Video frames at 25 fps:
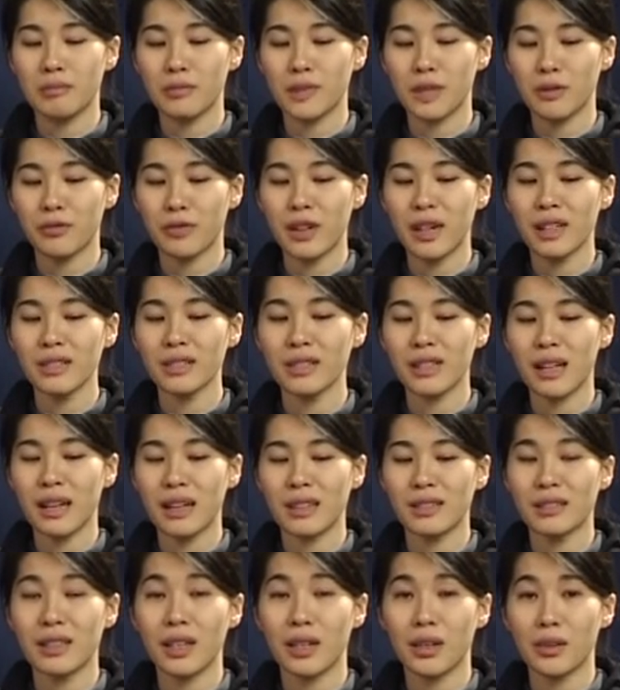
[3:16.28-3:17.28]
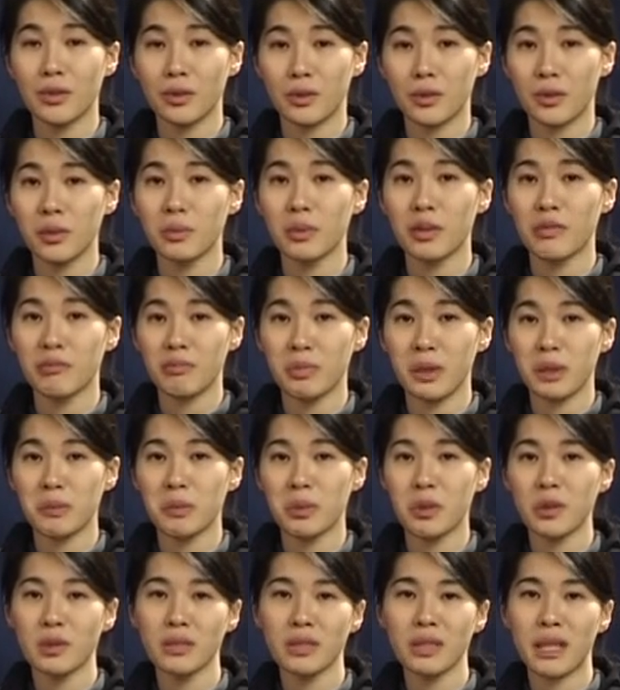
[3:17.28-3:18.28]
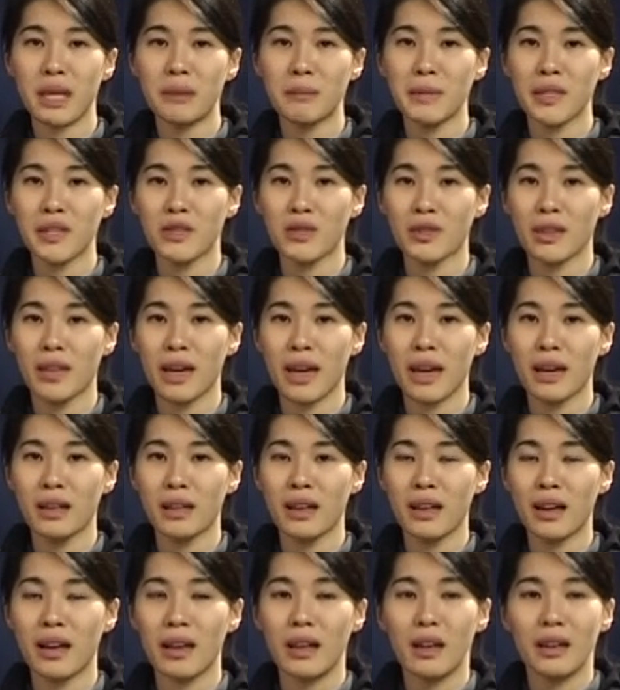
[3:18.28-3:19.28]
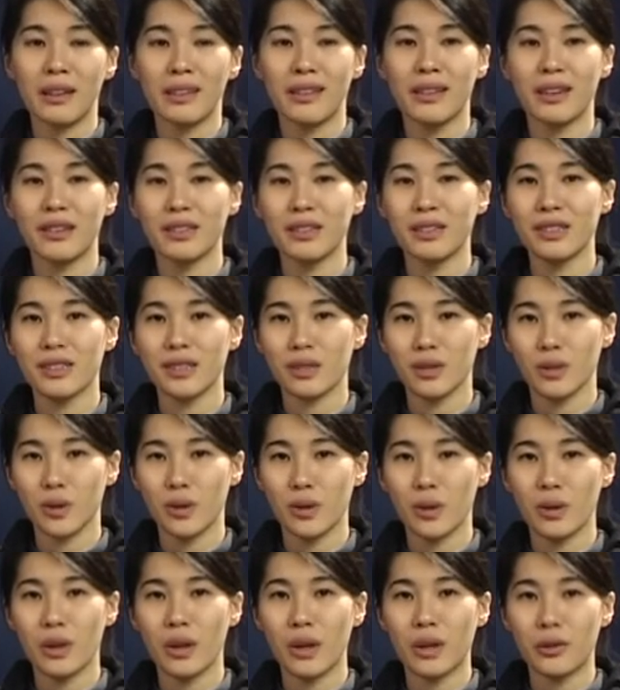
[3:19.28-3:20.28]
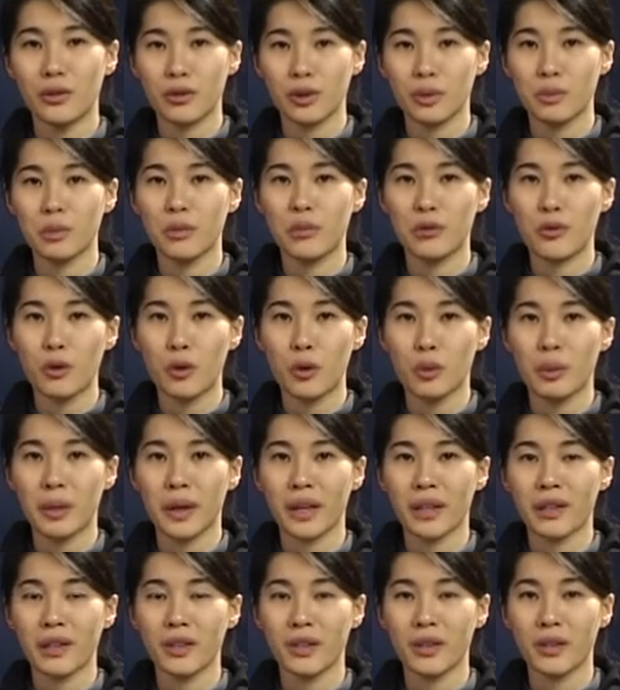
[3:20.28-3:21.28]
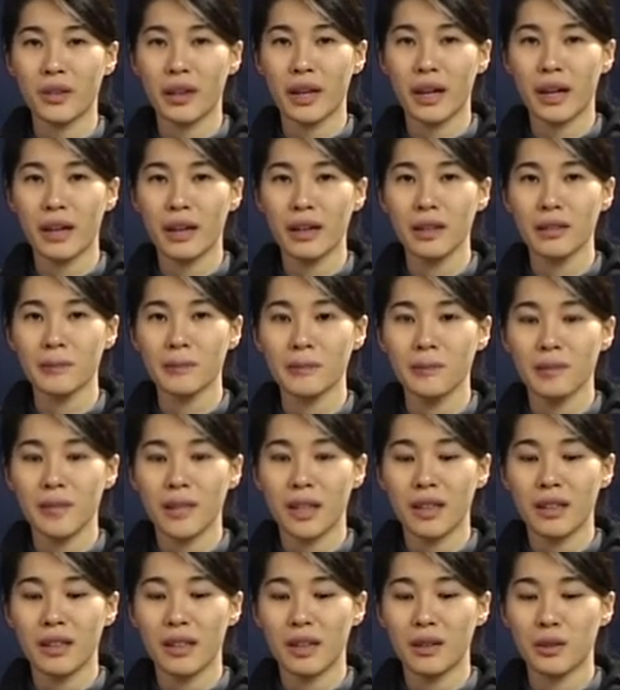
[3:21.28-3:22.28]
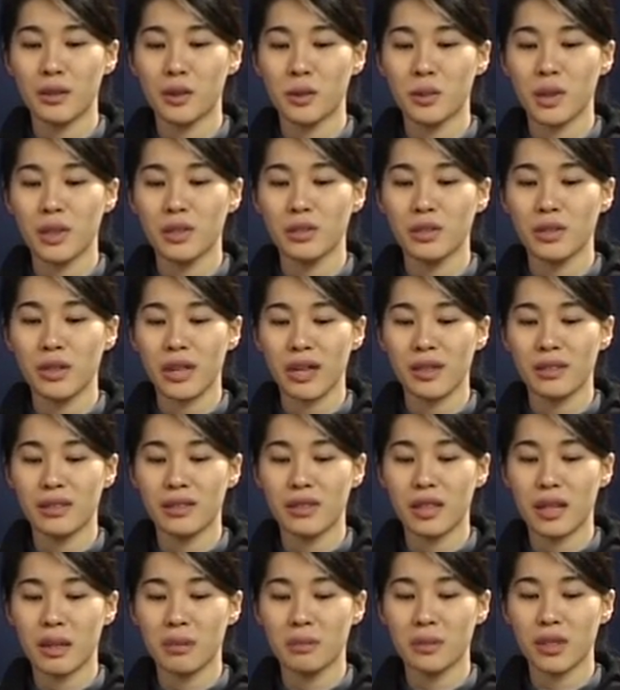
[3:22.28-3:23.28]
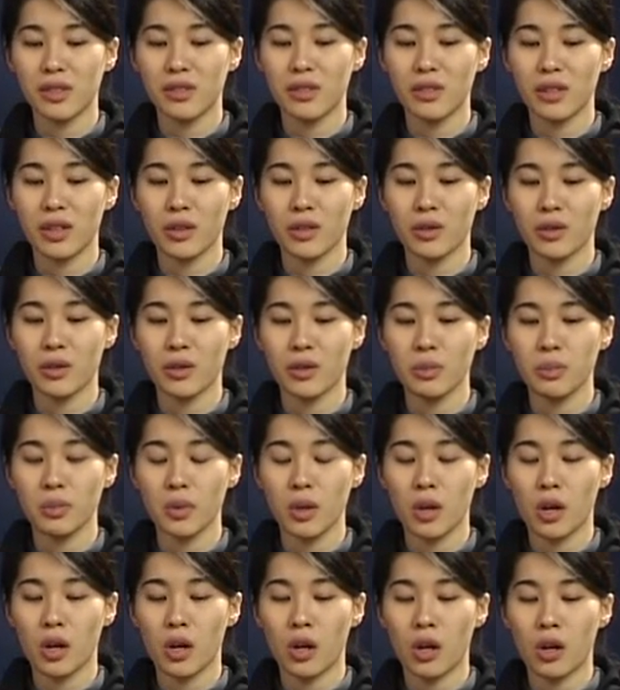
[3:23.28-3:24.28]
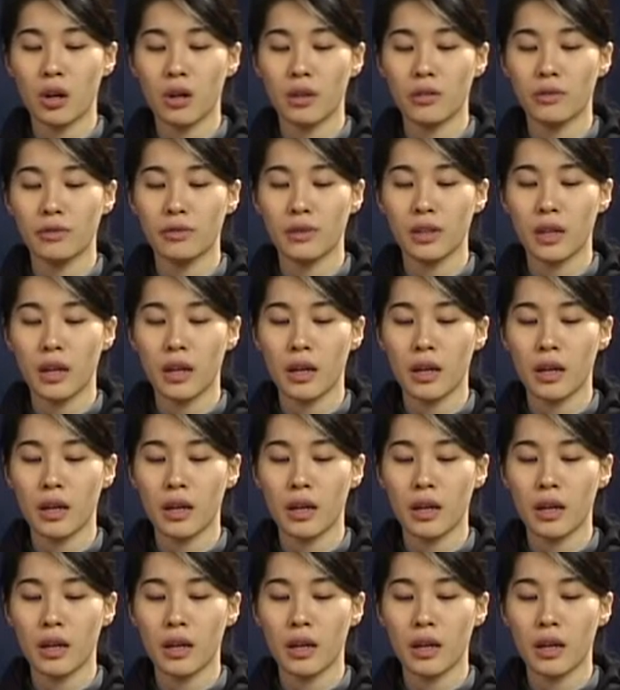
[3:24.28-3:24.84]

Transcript: defines as a group of people coming together. Now, this is called a group forming, okay? Now, you want to establish a group of